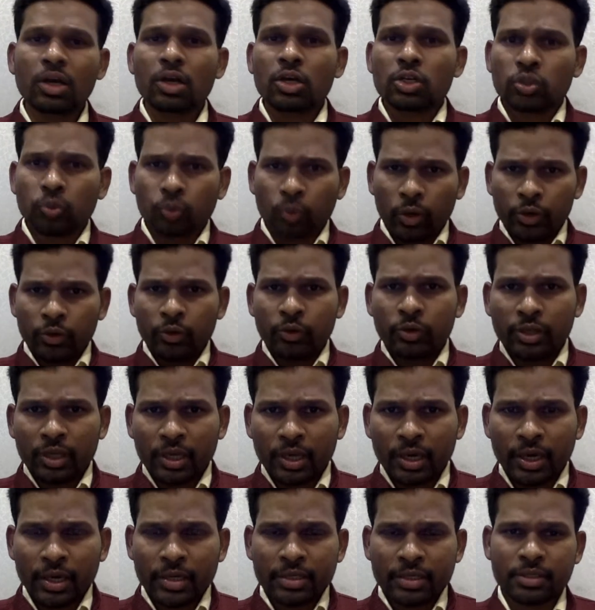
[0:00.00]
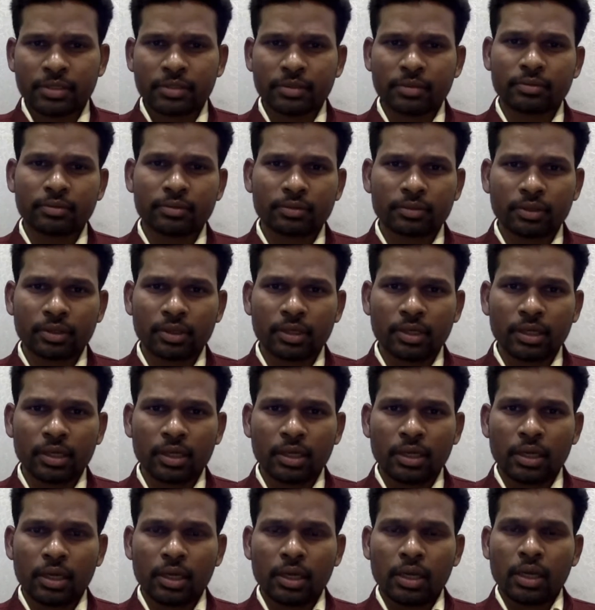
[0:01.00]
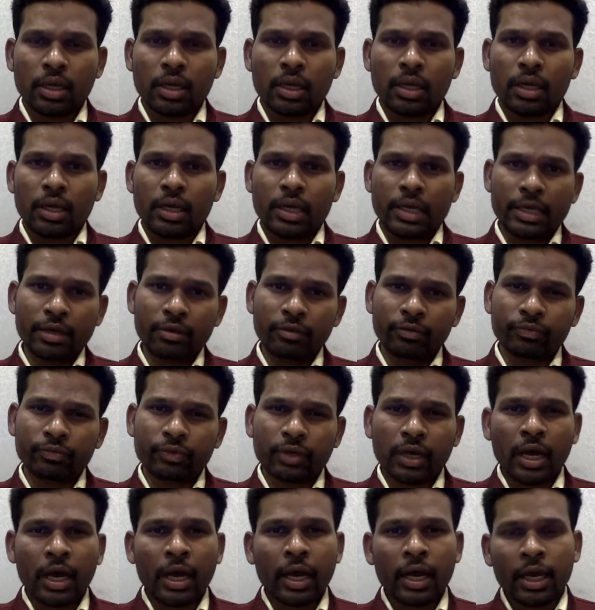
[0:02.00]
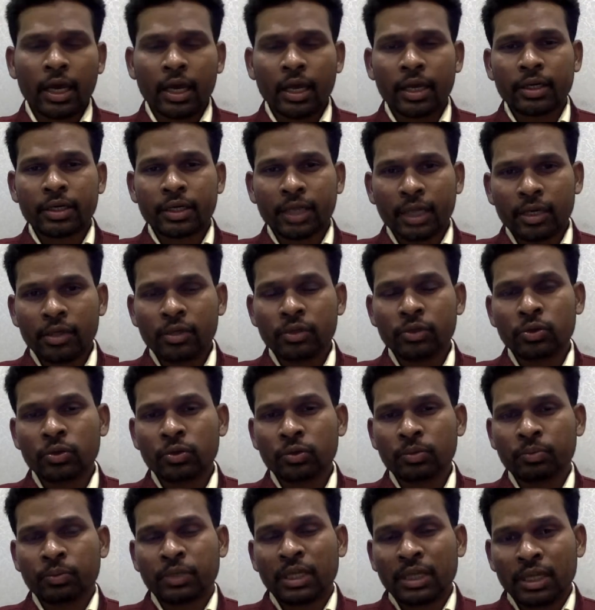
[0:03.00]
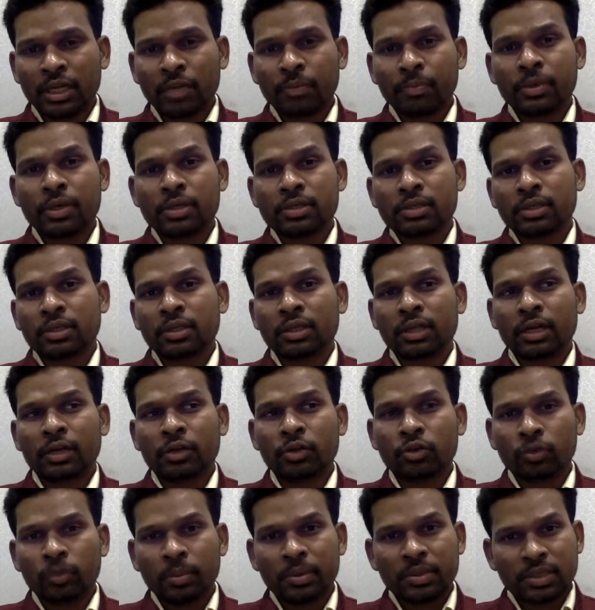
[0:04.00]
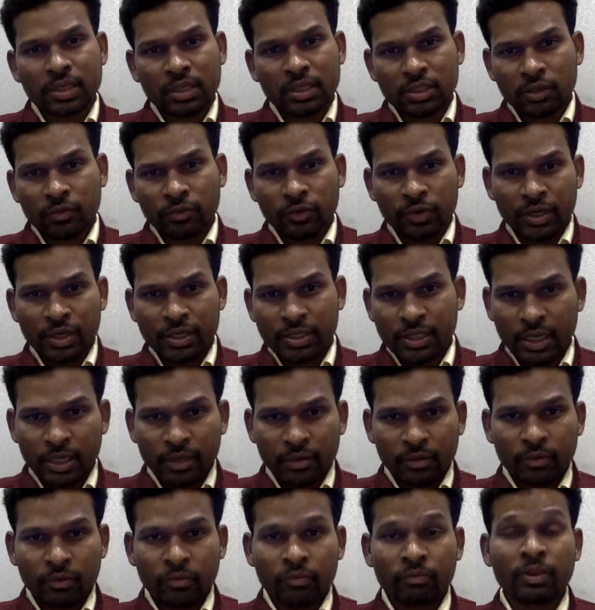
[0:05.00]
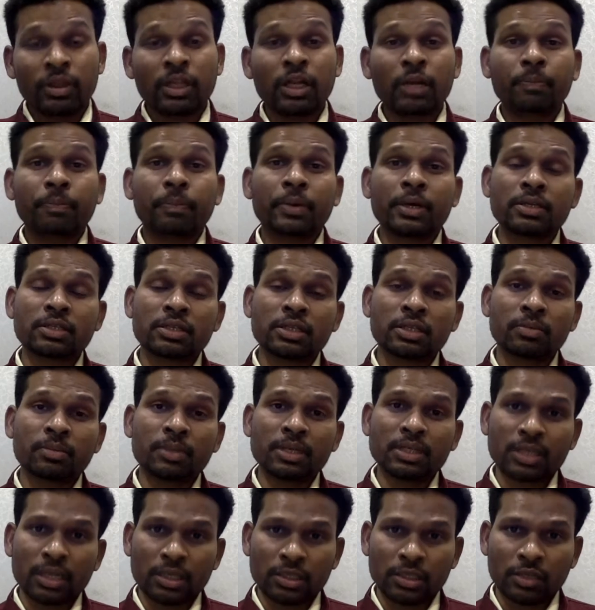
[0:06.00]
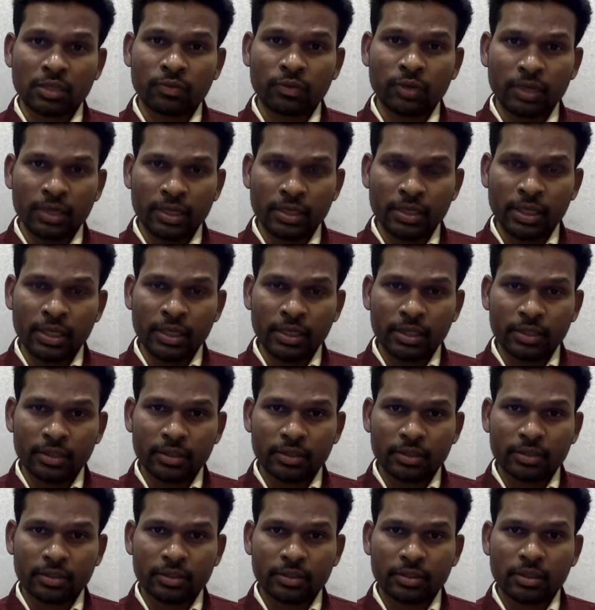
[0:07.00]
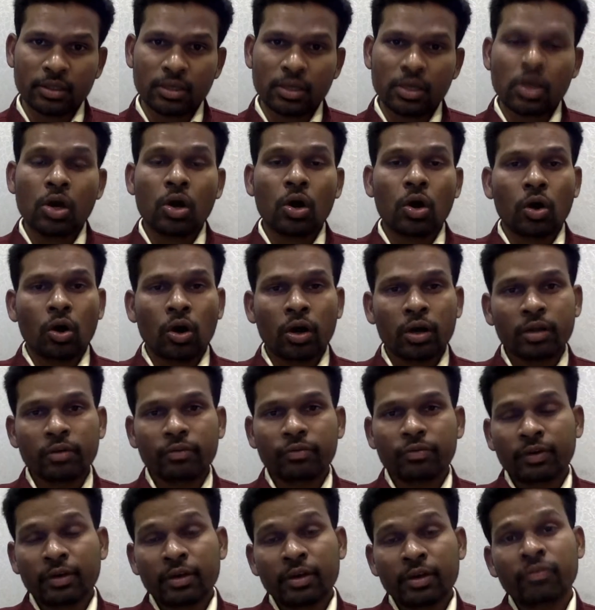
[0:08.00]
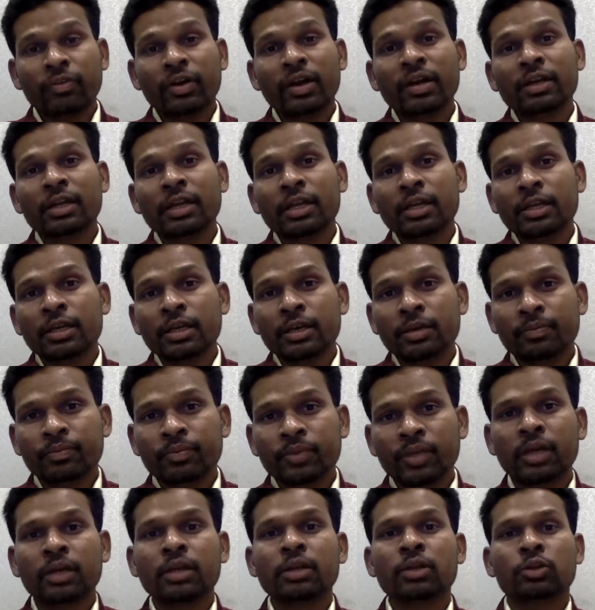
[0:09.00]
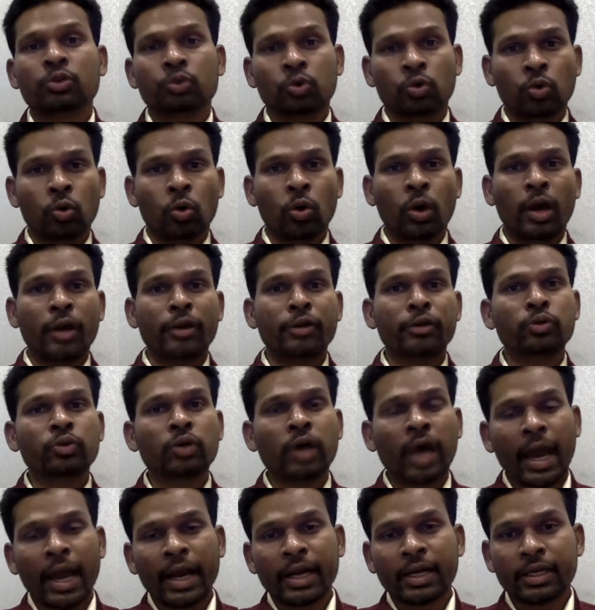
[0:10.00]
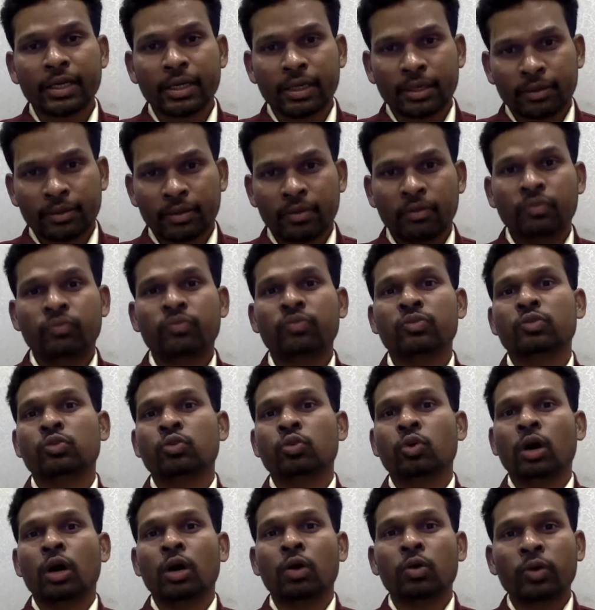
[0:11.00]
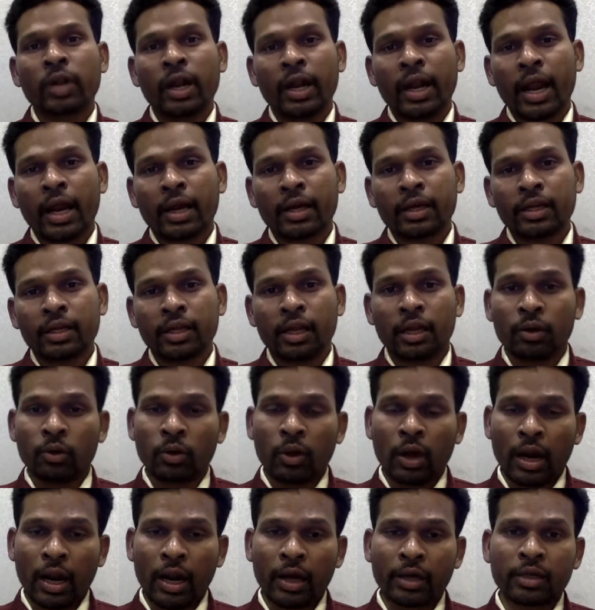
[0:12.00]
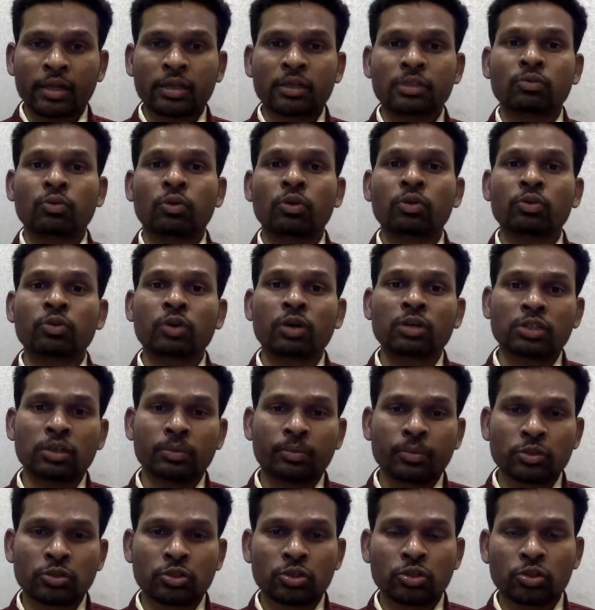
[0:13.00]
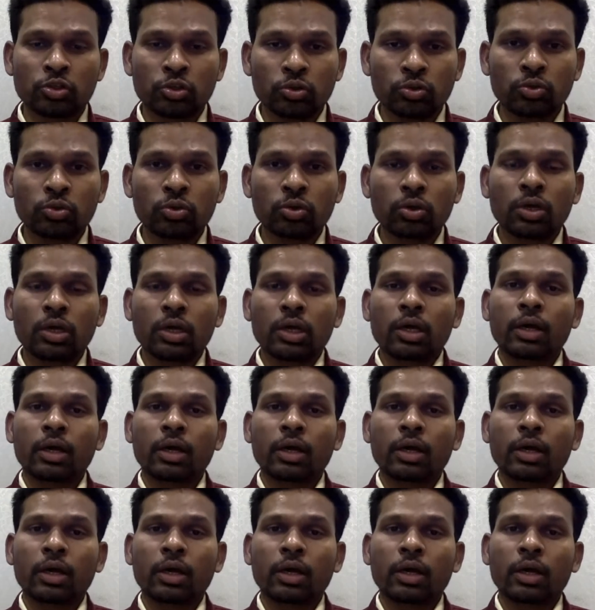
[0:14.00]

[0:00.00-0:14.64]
So what do you think, guys? If I tell that person that you will be successful in design, will that person be successful in design? Or if I tell him that you go and do the acting, you are good at acting and acting is what you are supposed to do,